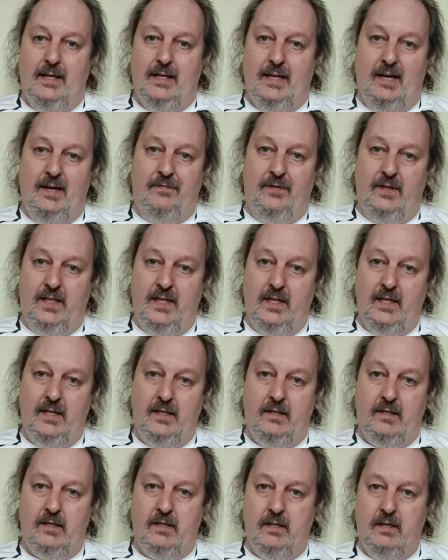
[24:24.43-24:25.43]
If you
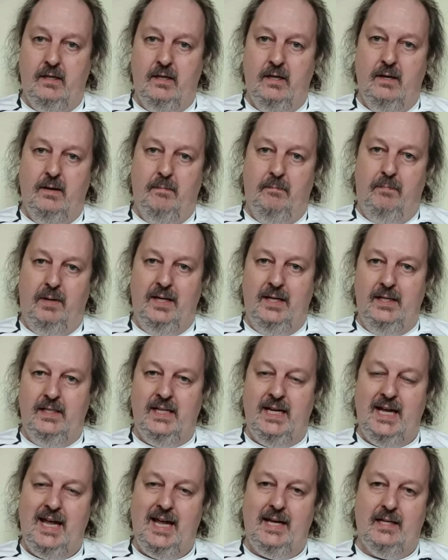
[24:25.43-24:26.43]
did, please
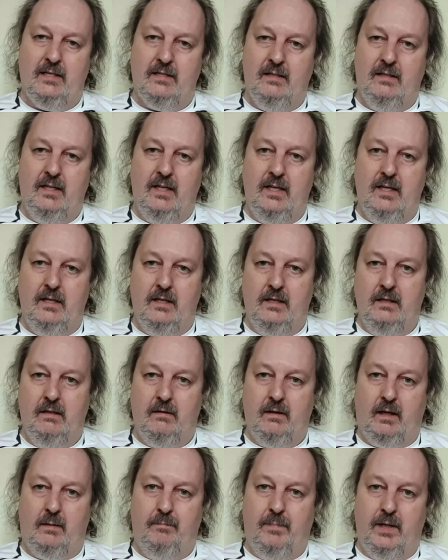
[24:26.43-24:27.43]
hit the
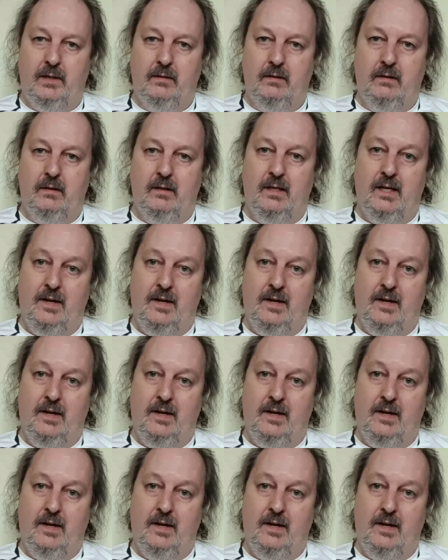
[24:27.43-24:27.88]
like button.